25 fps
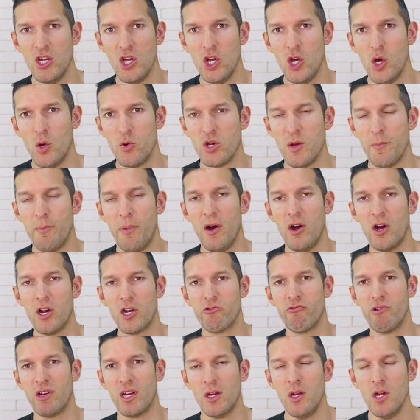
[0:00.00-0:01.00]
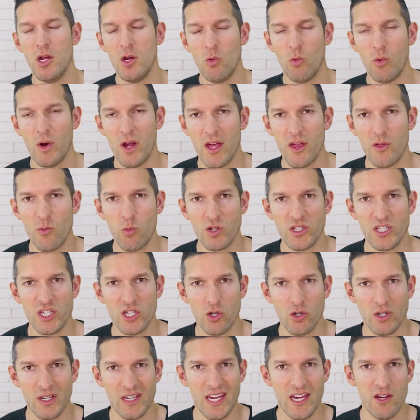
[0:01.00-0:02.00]
Who are you partnering with? What are
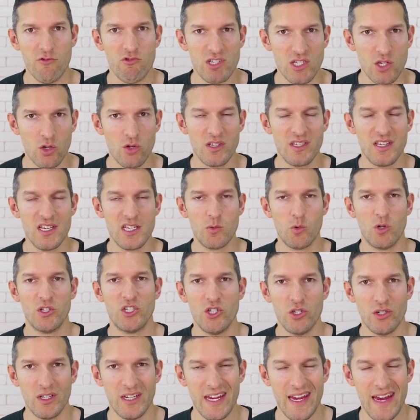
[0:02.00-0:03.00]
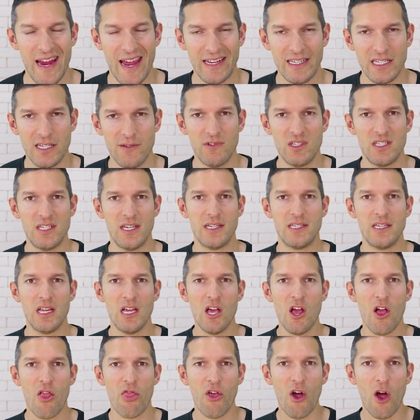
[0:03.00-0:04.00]
your key resources? What are your key activities?
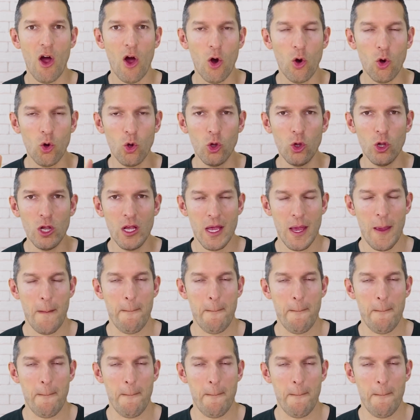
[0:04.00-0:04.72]
The whole